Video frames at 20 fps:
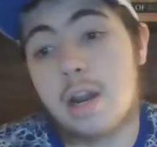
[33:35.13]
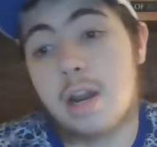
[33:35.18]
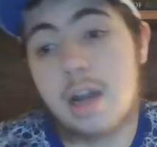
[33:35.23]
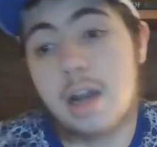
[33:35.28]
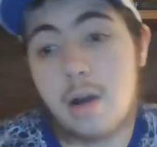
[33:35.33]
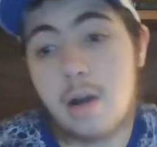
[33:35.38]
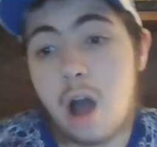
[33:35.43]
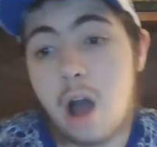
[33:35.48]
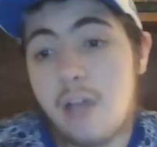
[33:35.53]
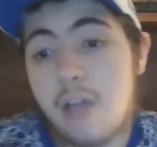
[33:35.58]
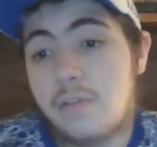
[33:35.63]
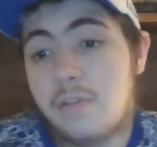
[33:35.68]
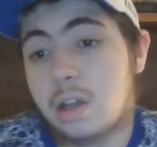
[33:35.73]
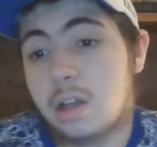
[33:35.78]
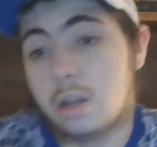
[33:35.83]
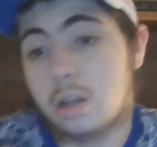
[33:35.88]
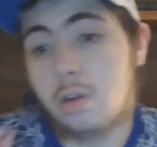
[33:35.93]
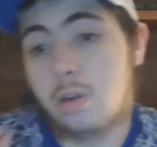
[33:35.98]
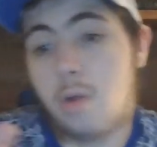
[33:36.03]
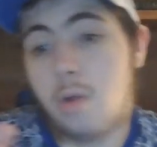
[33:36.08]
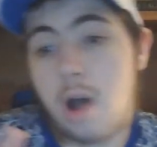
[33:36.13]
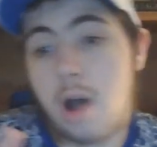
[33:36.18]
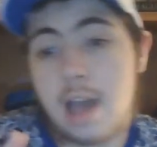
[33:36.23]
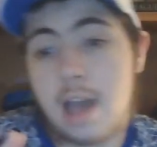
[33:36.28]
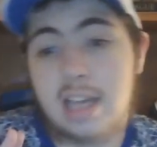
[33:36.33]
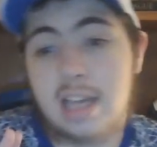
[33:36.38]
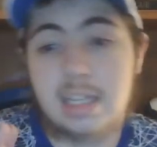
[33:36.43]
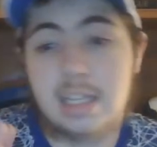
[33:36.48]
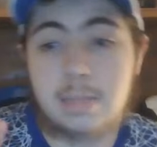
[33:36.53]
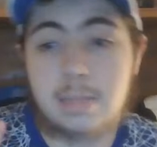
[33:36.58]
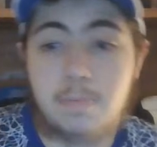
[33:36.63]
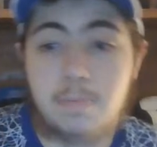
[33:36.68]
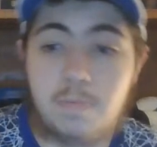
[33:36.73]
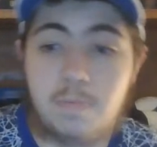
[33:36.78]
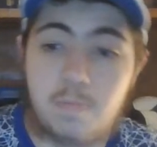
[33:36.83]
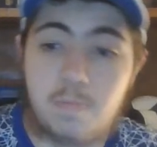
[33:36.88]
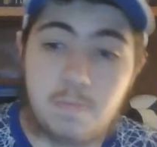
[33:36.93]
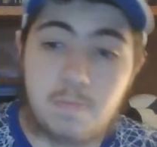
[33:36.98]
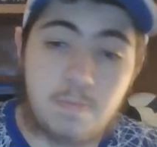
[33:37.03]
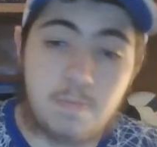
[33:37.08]
now, I think Luai is
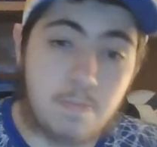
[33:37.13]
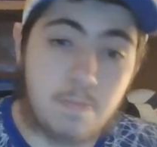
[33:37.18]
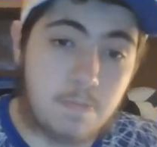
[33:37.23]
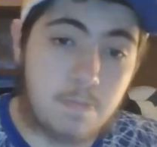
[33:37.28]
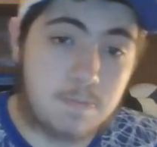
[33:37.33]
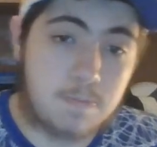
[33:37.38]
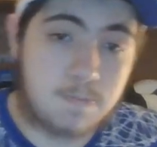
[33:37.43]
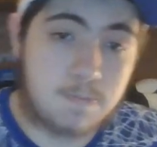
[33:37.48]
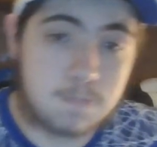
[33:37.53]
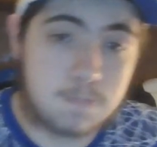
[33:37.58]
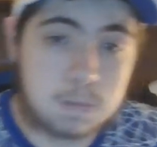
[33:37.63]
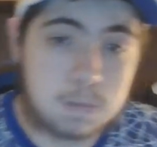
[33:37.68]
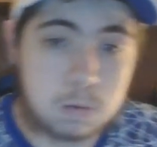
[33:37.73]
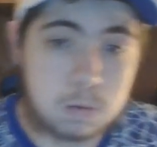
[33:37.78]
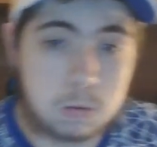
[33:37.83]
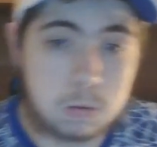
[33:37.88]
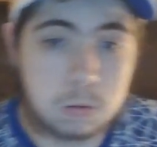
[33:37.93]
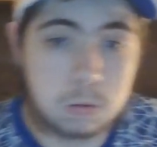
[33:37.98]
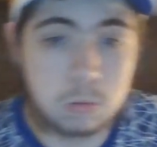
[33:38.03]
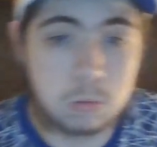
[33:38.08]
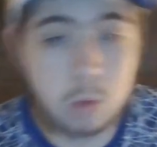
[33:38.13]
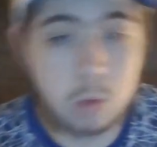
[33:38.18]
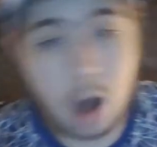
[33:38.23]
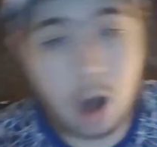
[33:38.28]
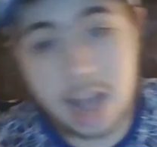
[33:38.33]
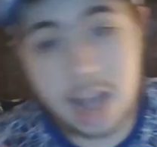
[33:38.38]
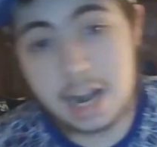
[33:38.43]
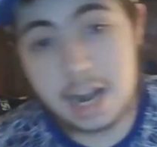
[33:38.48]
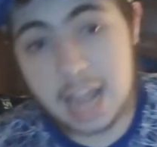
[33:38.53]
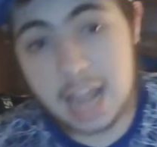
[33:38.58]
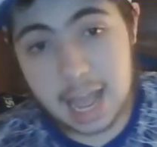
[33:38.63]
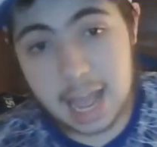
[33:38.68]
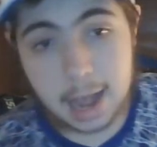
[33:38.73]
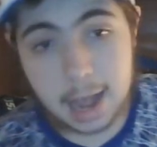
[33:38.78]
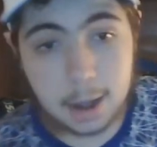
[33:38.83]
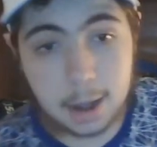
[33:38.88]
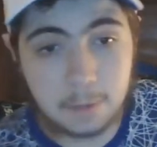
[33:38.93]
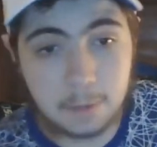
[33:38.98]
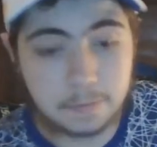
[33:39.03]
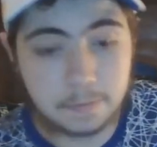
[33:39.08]
right
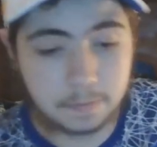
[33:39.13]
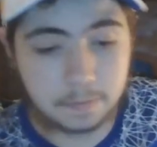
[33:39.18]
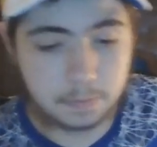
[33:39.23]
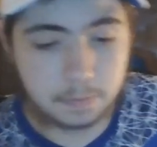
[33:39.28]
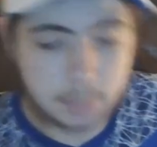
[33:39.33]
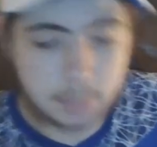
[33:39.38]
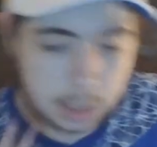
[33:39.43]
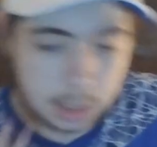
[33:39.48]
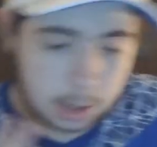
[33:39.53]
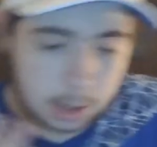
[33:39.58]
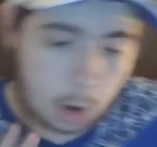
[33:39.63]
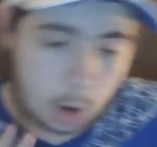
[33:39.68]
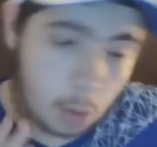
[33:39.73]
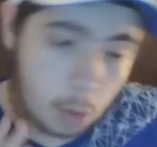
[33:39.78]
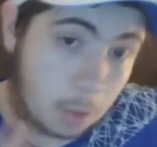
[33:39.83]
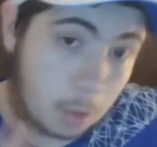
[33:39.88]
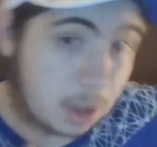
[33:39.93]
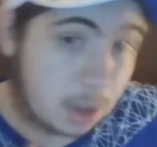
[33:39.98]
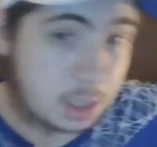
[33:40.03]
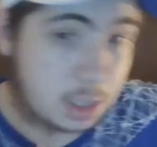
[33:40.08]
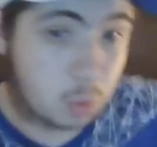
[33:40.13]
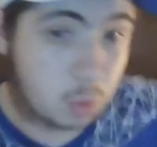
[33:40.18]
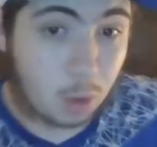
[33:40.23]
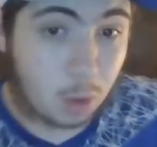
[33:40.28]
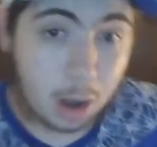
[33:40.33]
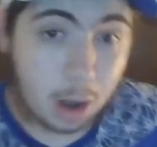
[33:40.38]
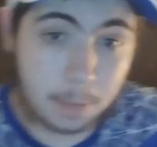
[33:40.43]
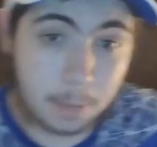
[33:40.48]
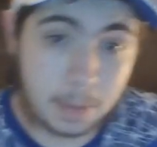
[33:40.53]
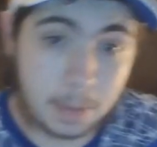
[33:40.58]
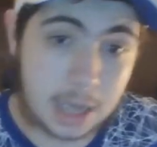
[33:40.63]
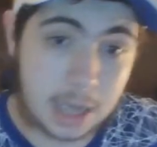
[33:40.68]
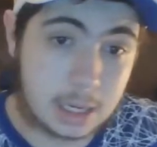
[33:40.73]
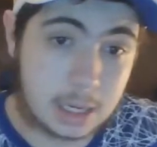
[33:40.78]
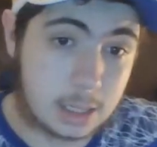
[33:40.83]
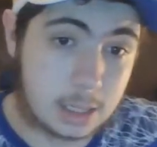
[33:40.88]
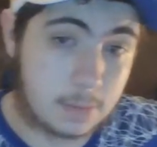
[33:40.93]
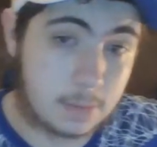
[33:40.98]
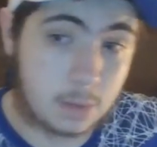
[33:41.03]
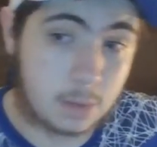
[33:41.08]
now on what he's won better
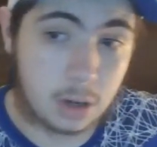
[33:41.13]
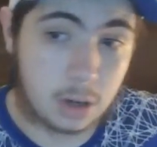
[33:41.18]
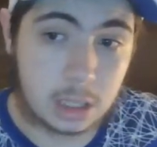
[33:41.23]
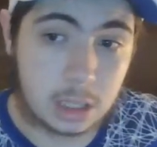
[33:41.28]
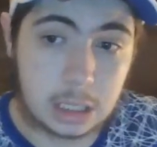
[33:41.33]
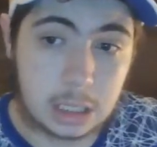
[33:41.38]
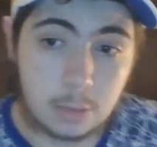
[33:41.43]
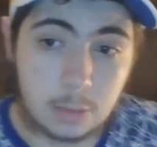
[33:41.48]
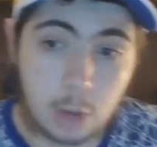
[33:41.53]
than Burton.